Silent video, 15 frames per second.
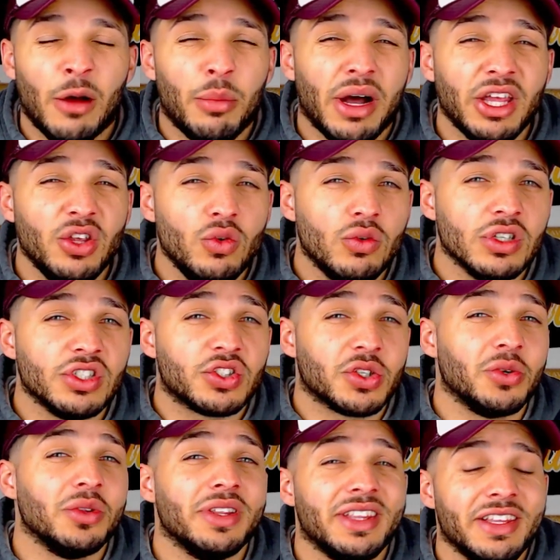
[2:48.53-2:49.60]
by you
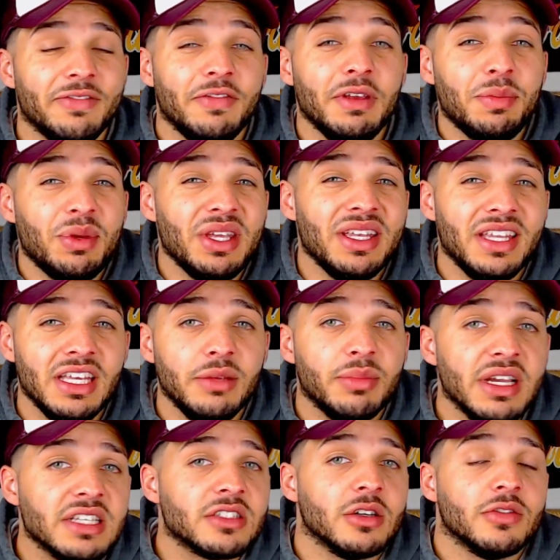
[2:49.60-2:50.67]
controlling the VPD
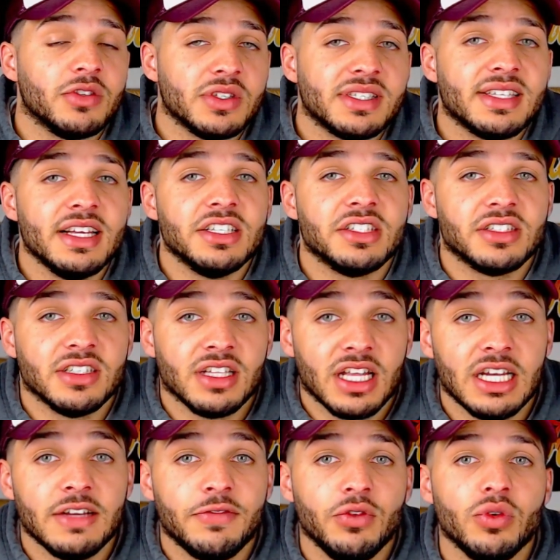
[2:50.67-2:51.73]
based off the stages of
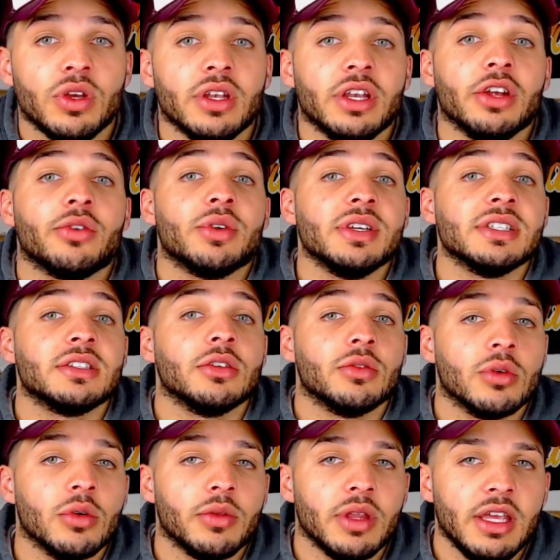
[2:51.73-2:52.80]
life, you can increase the
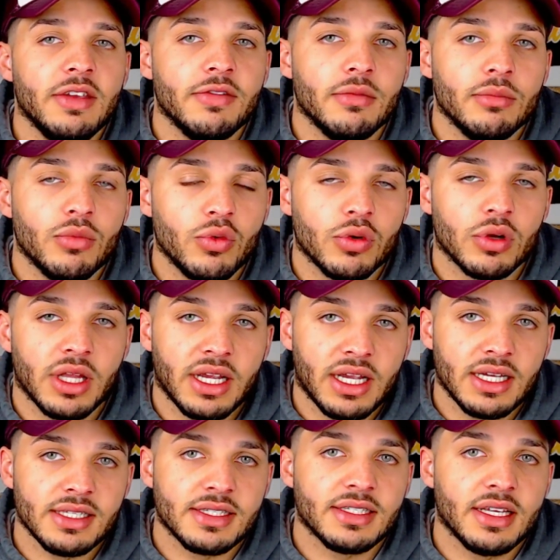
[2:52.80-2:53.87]
growth even more, like
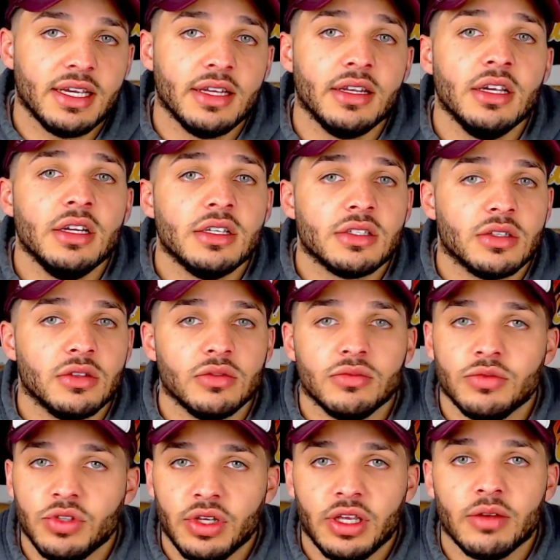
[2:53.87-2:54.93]
I said. So
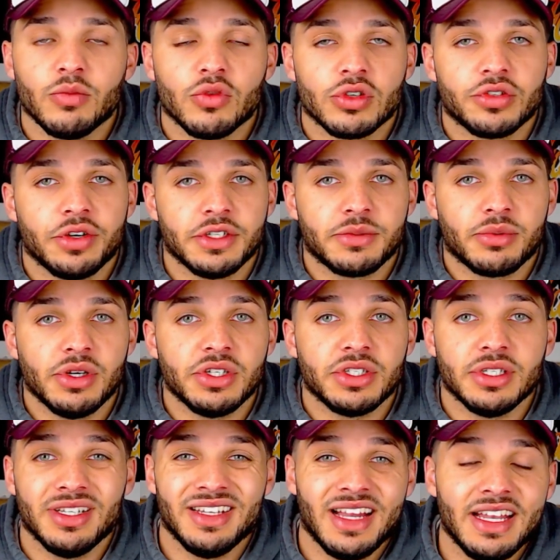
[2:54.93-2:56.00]
you can get more
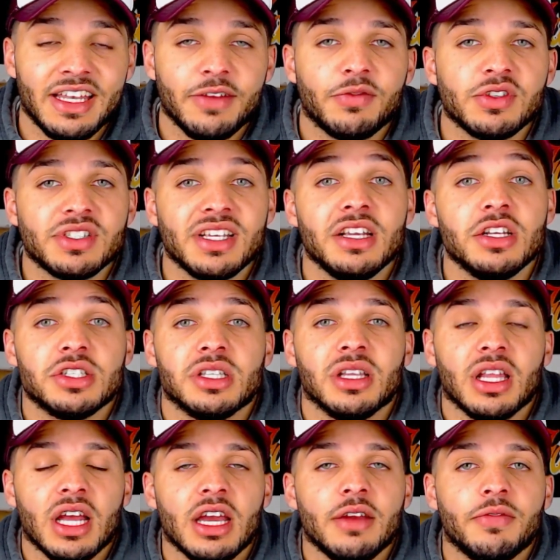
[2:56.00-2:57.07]
transpiration, and at different stages of
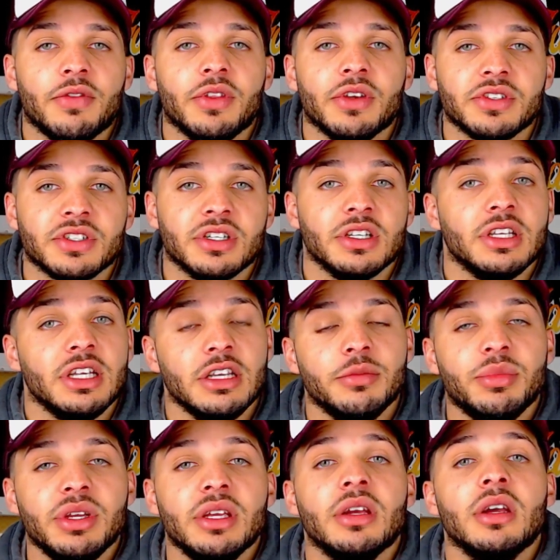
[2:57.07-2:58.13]
life there's going to need to
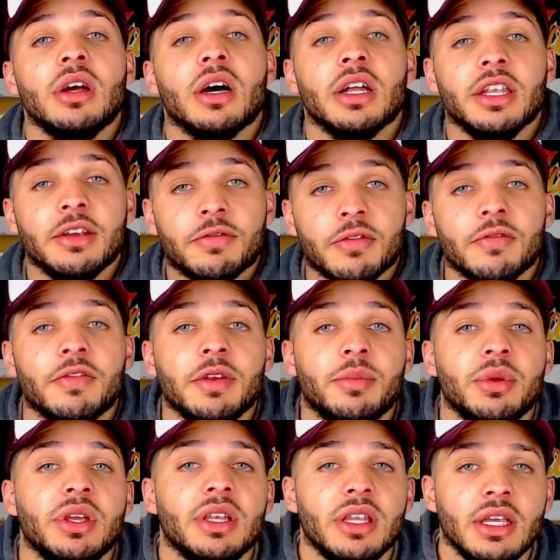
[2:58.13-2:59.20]
be a different
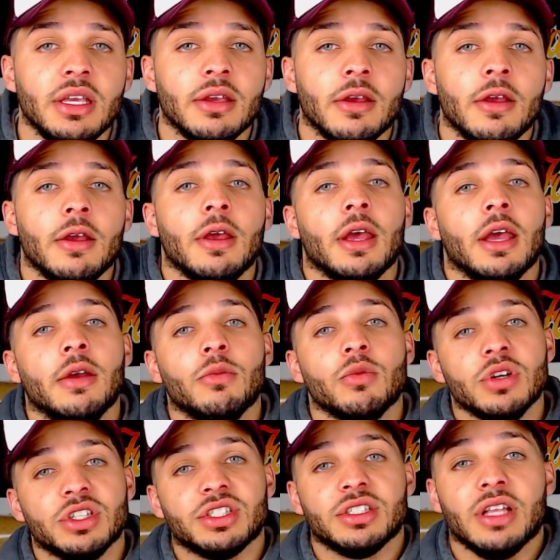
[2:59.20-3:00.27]
VPD, in
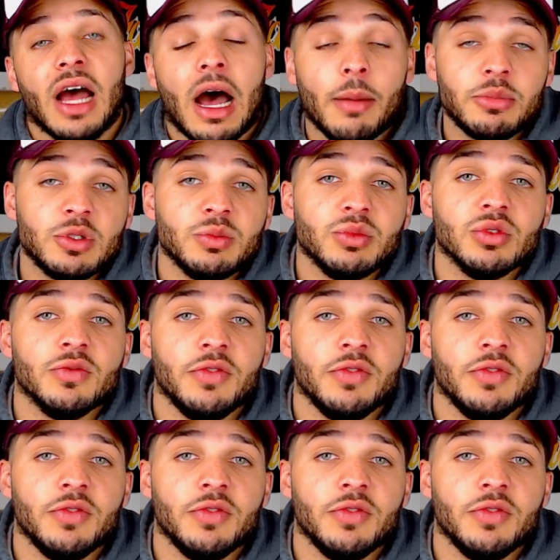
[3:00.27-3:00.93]
which the optimal